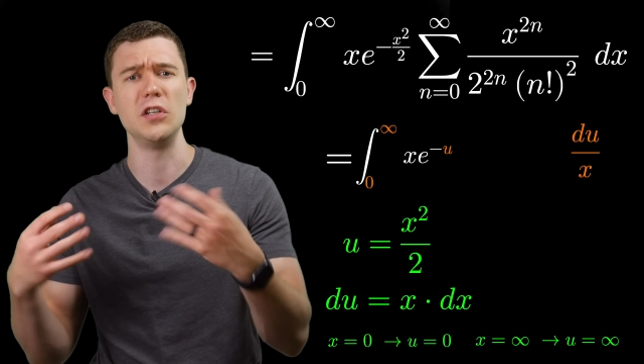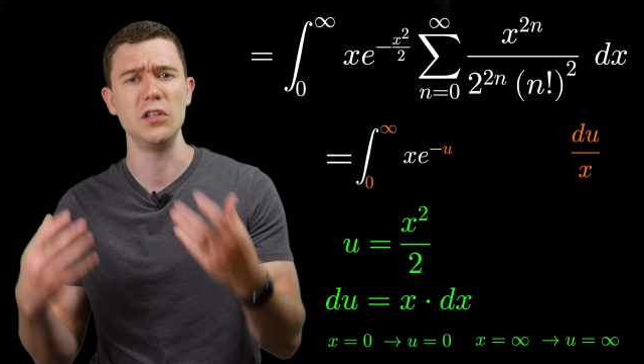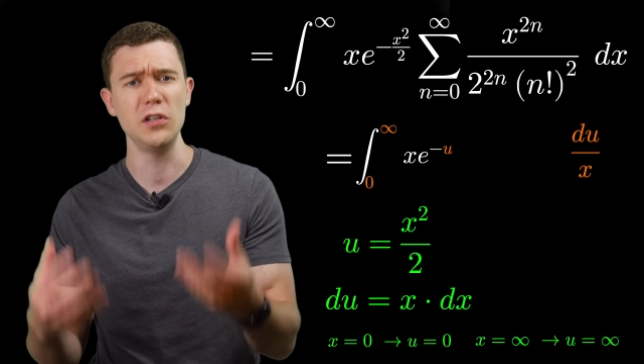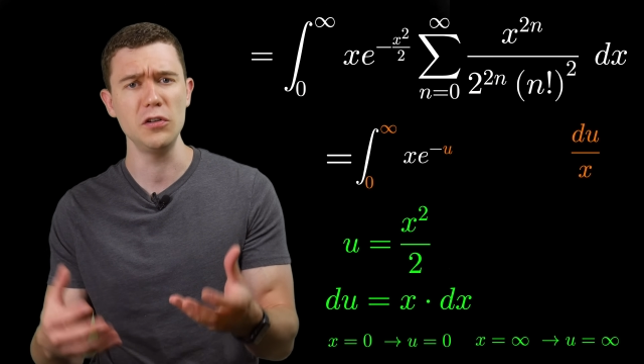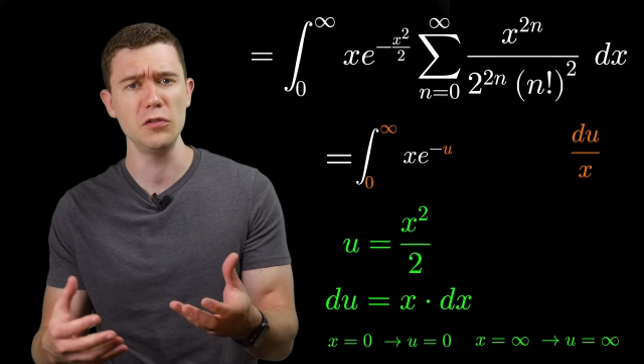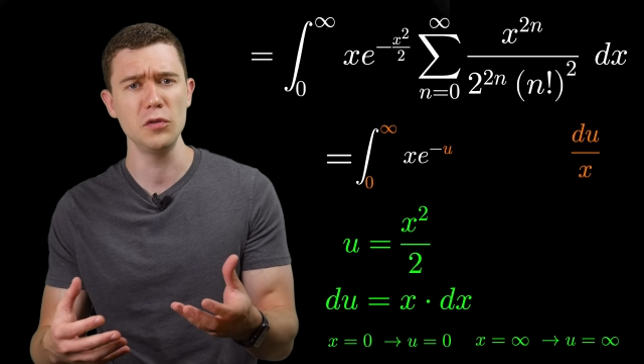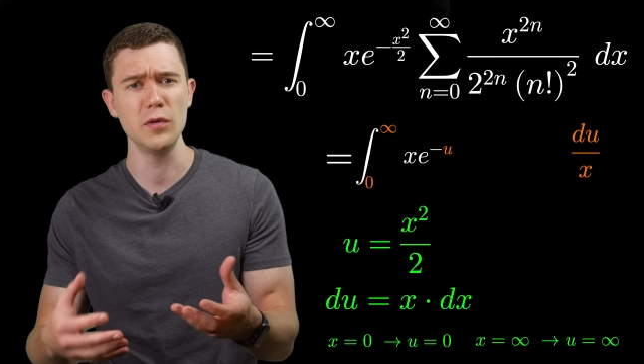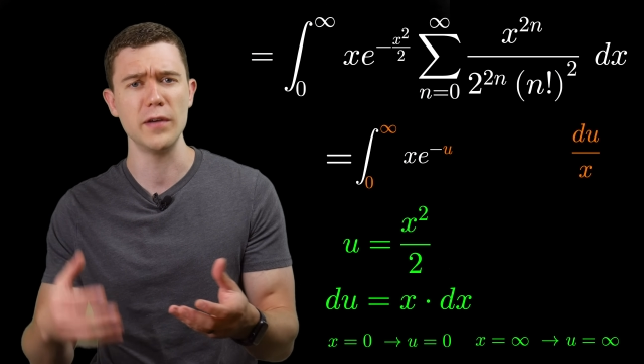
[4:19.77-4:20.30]

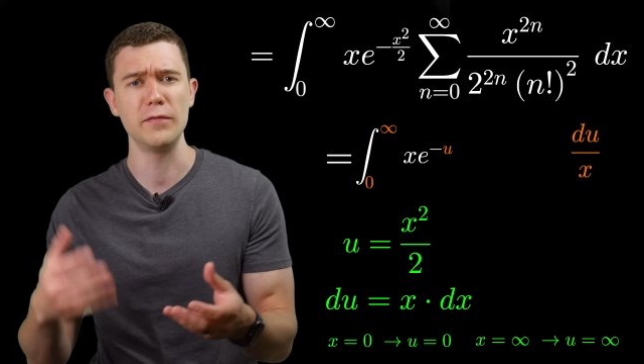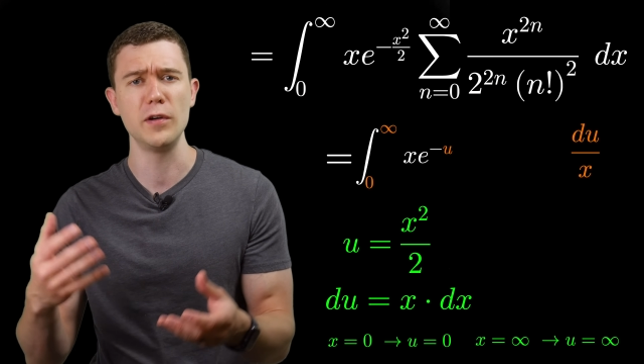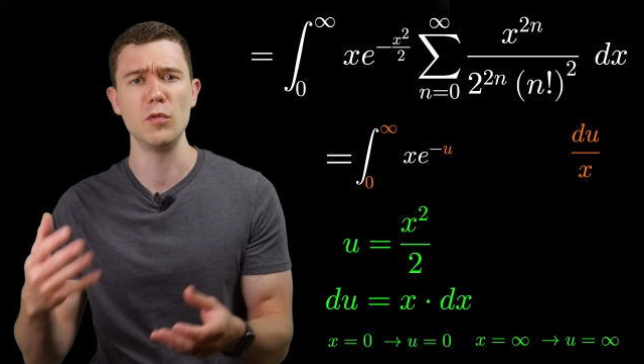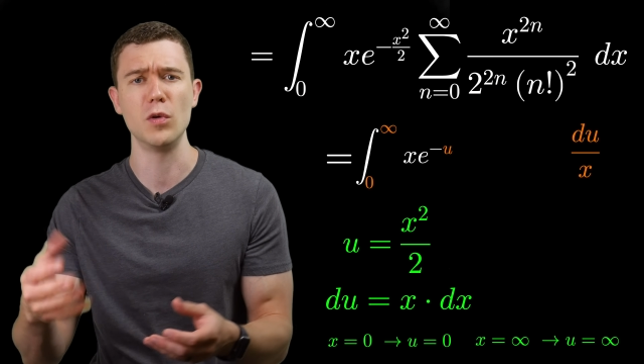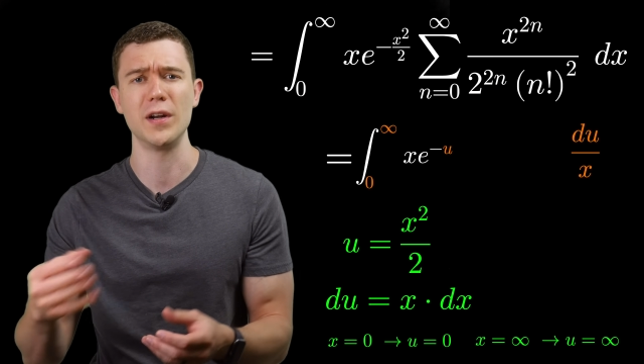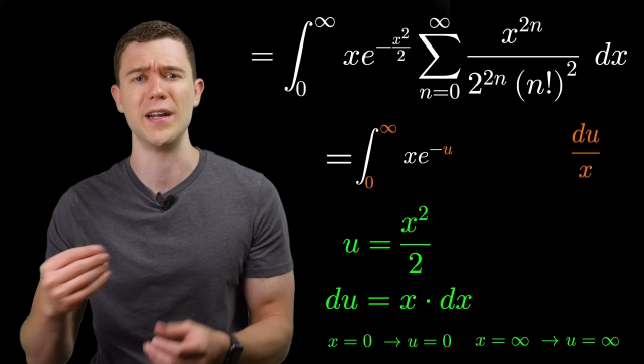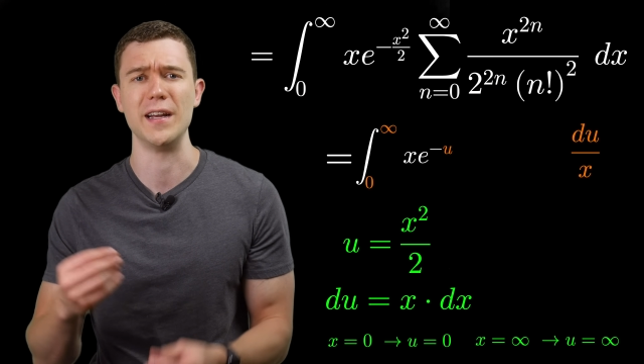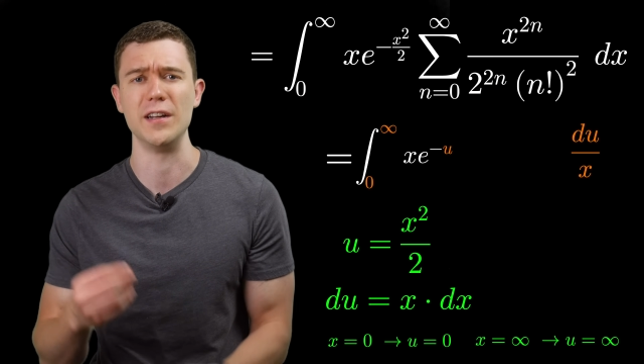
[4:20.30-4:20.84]
u if we
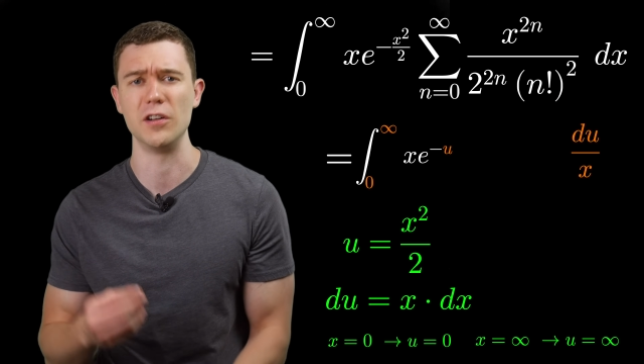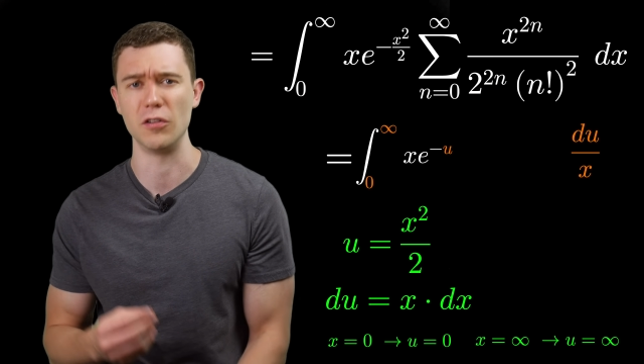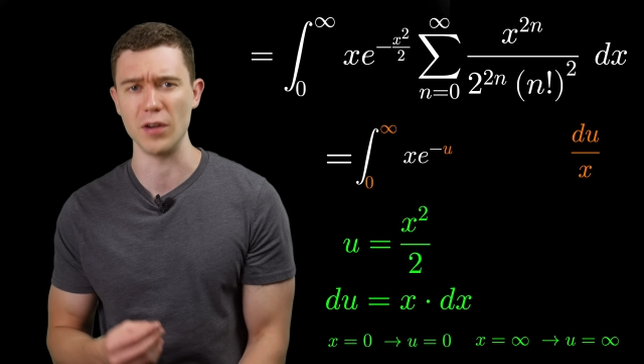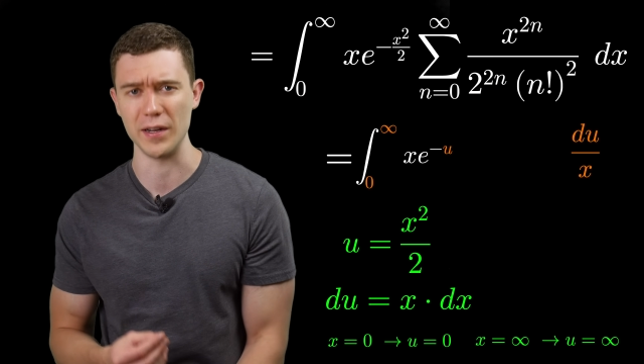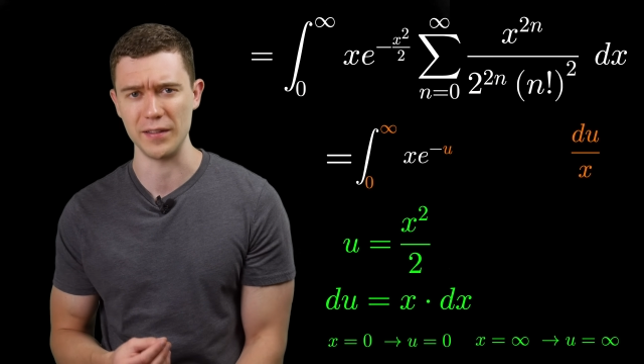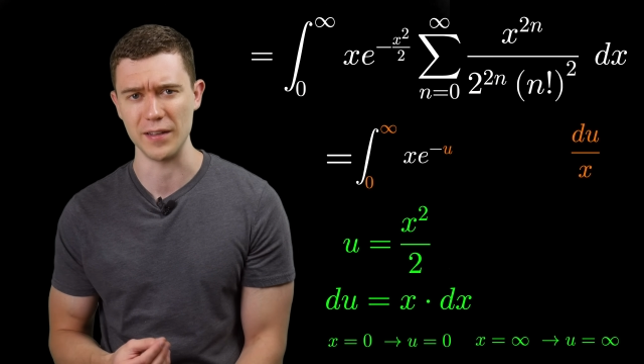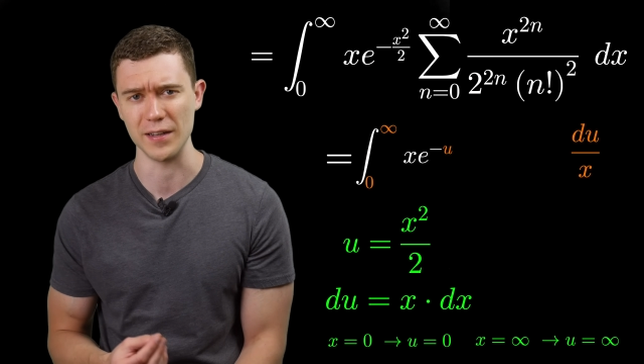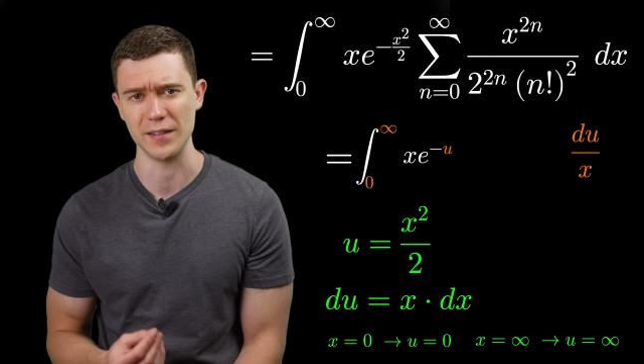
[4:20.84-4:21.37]
want to
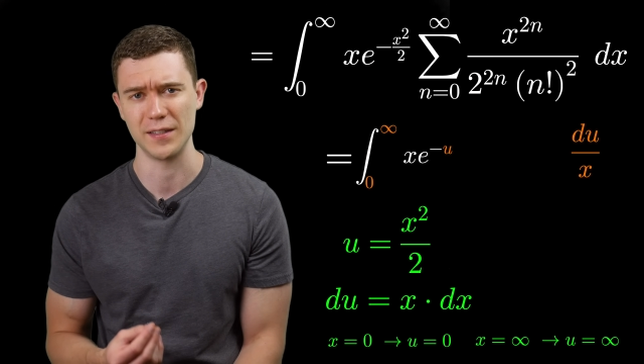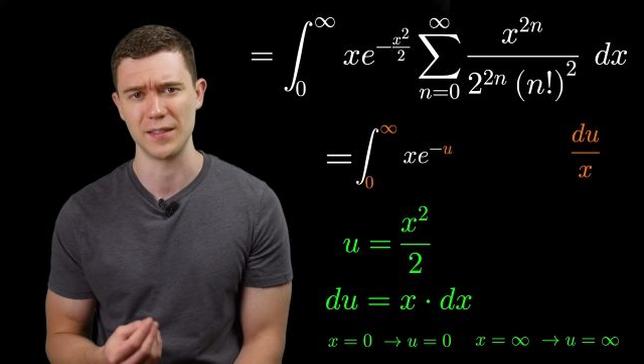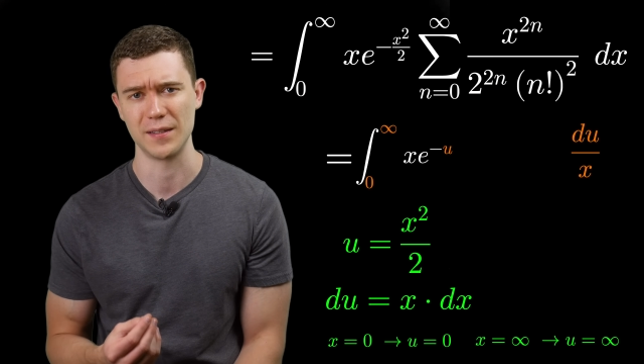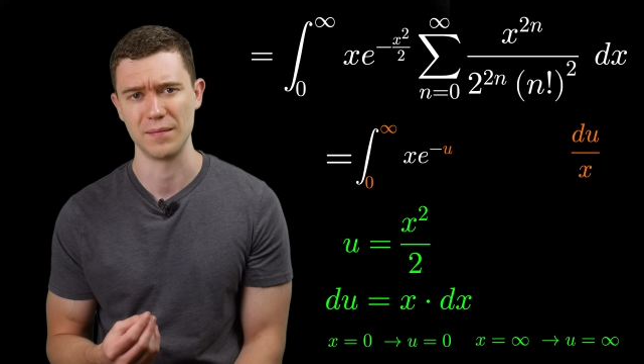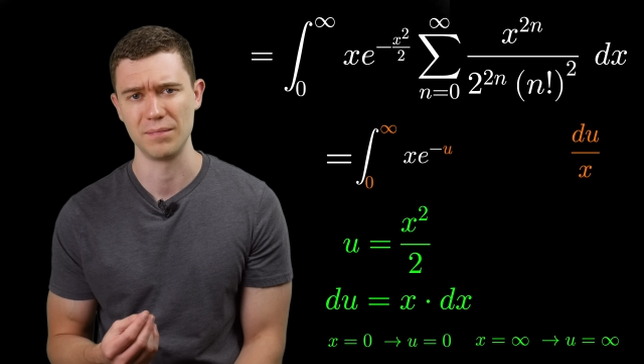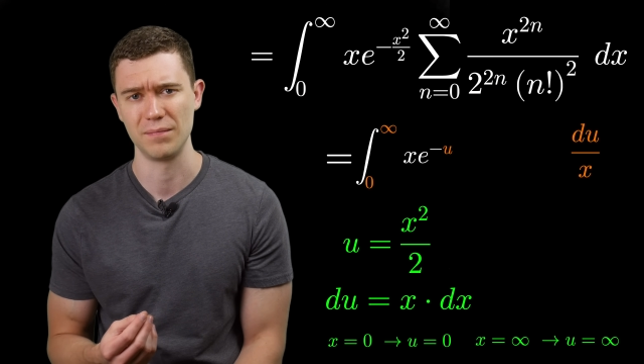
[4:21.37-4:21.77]
integrate this.